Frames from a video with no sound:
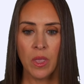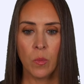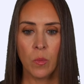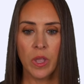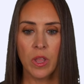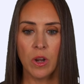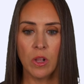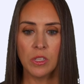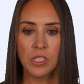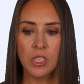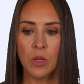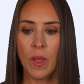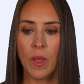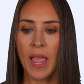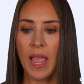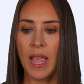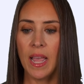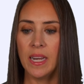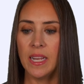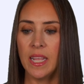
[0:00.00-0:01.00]
We can also
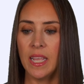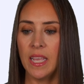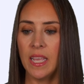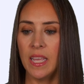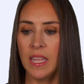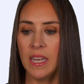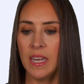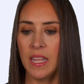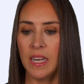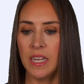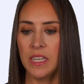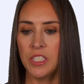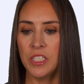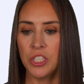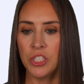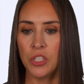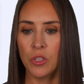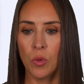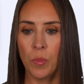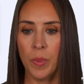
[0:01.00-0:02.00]
add in an
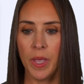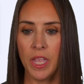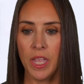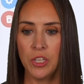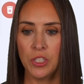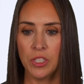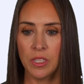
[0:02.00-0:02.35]
additional page,